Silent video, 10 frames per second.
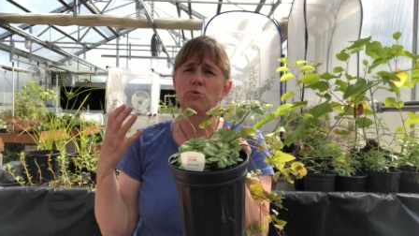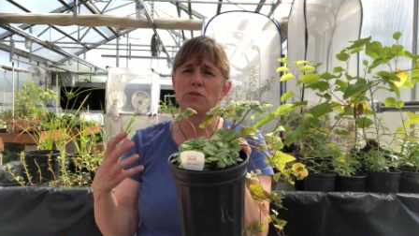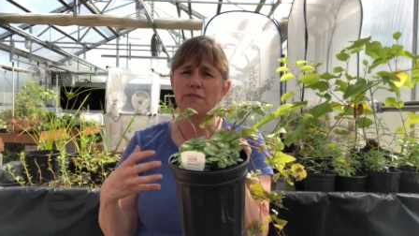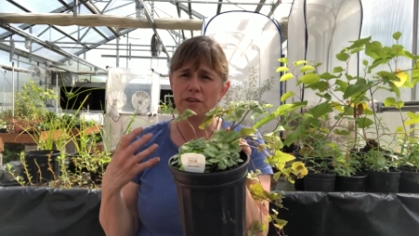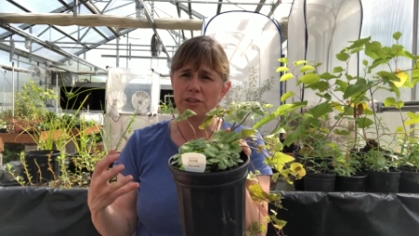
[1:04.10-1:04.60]
through
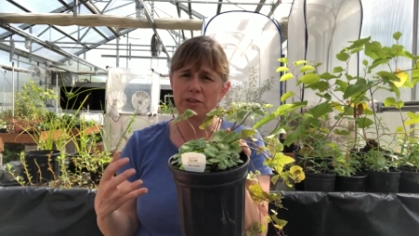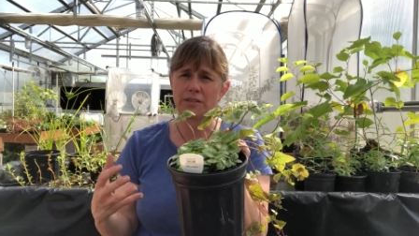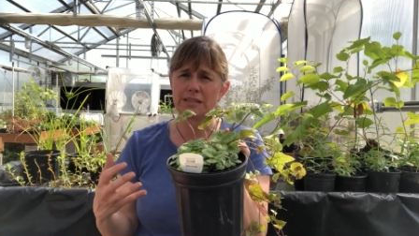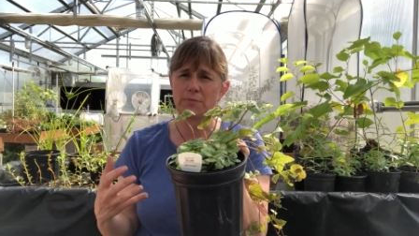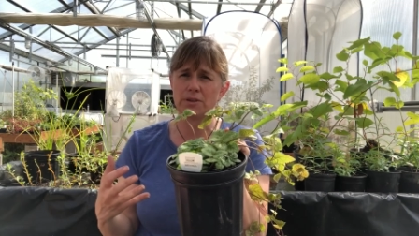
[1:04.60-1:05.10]
the
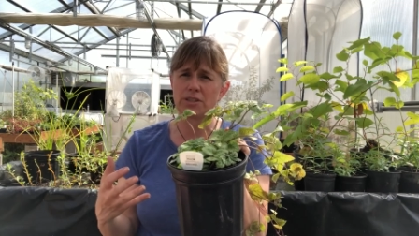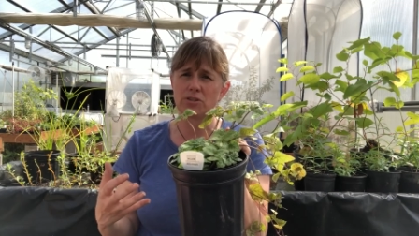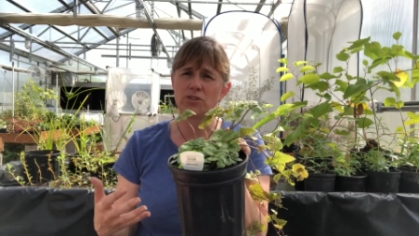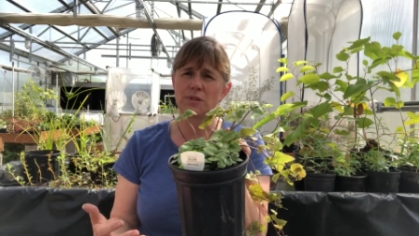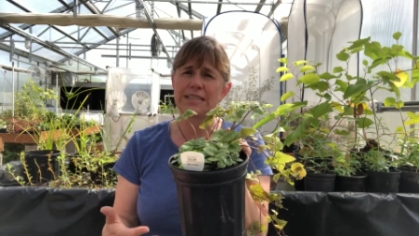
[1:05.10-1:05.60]
filters that most
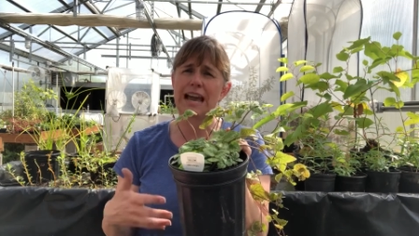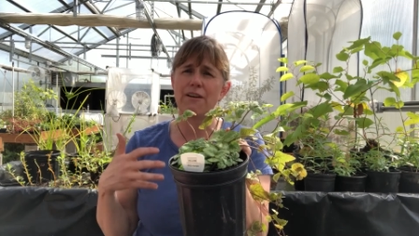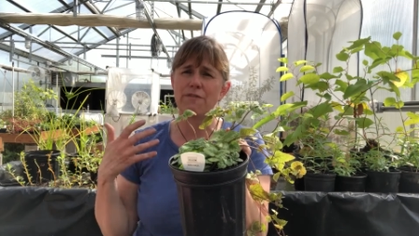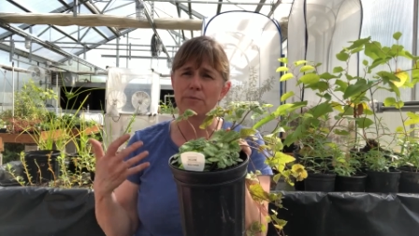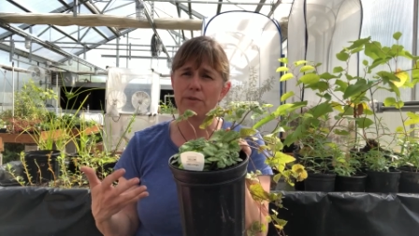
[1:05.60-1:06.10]
nurseries
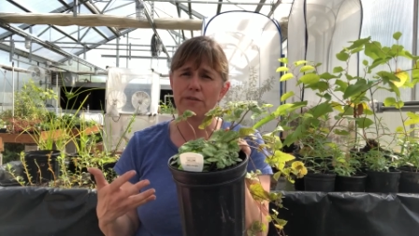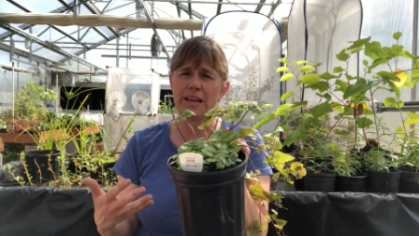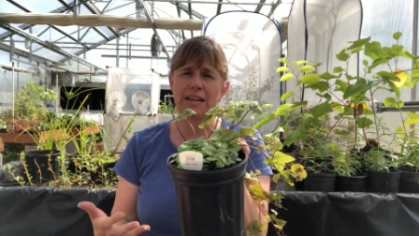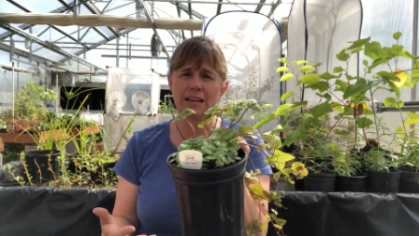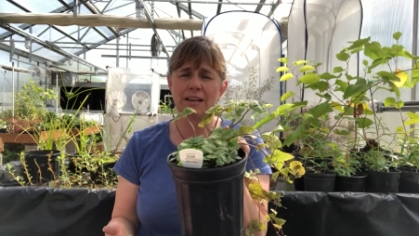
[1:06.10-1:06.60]
have from
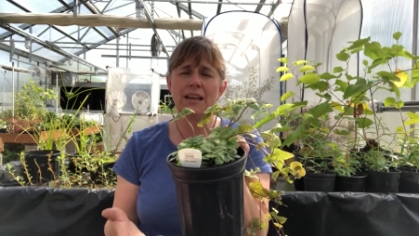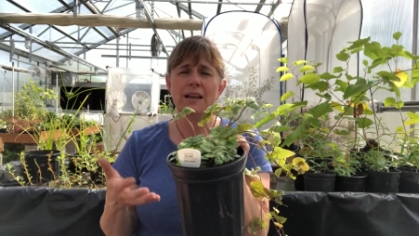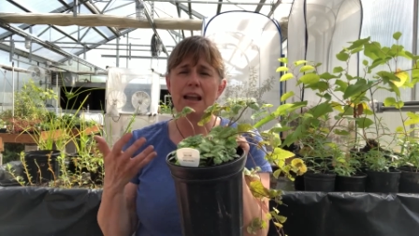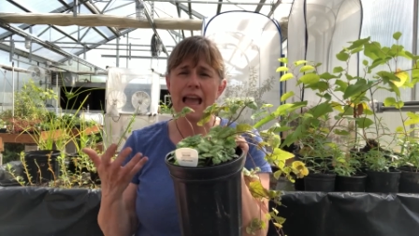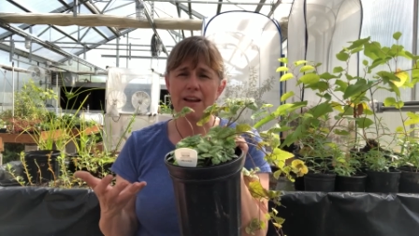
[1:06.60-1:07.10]
preventing
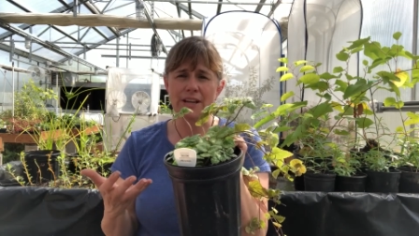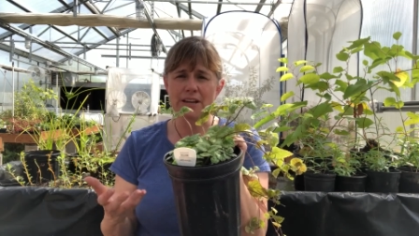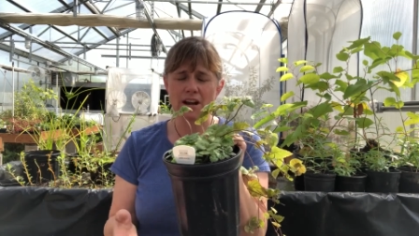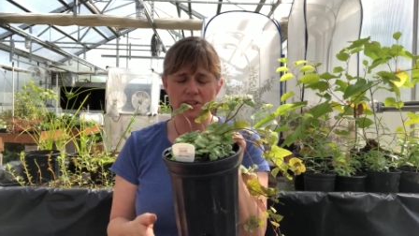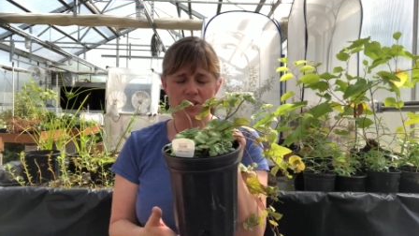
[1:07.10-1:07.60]
having
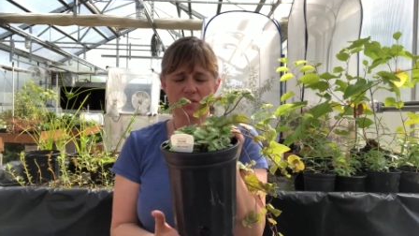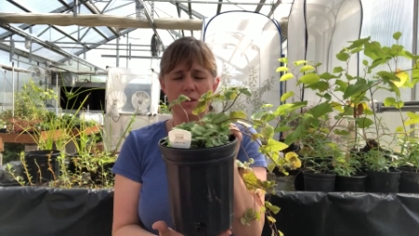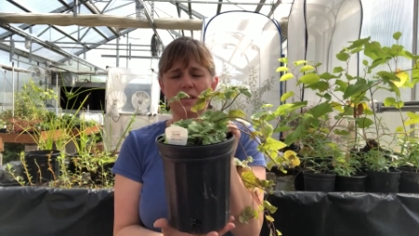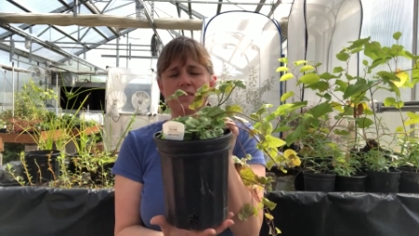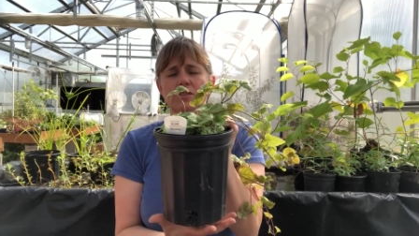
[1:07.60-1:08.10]
noxious
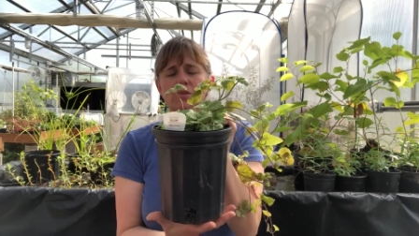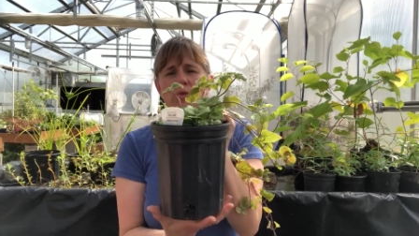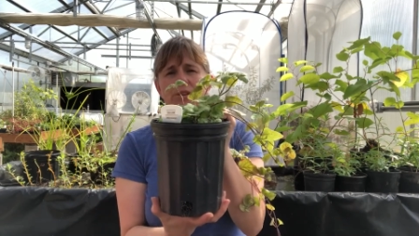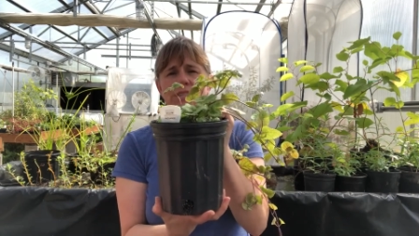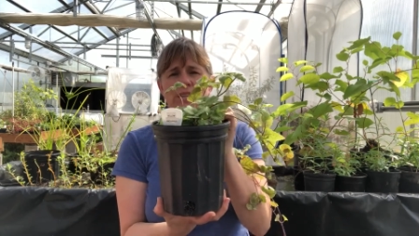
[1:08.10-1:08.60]
weeds that are
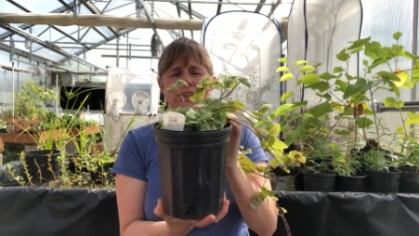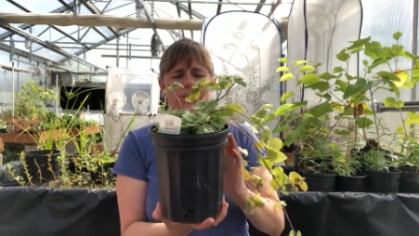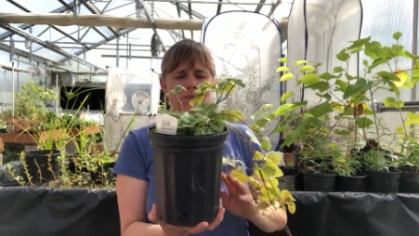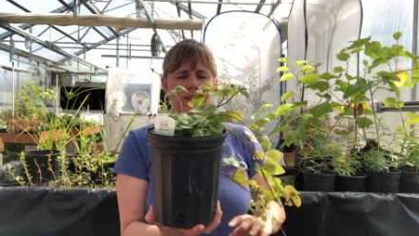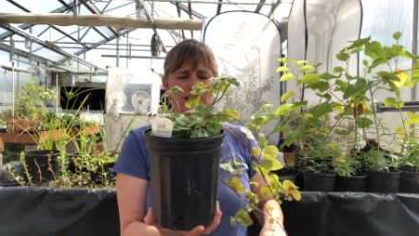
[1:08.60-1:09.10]
quarantined on
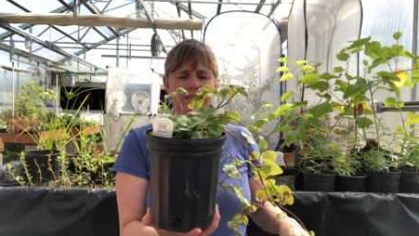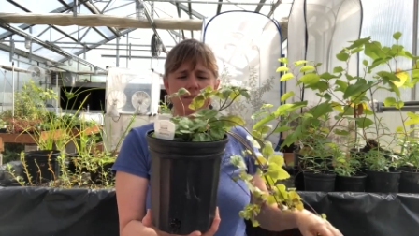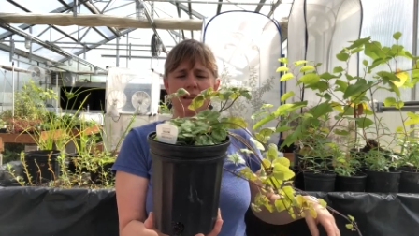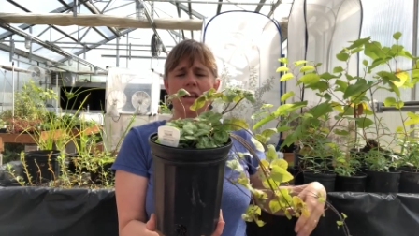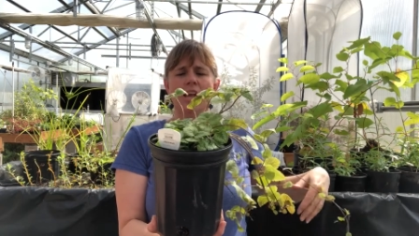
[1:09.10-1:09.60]
their list.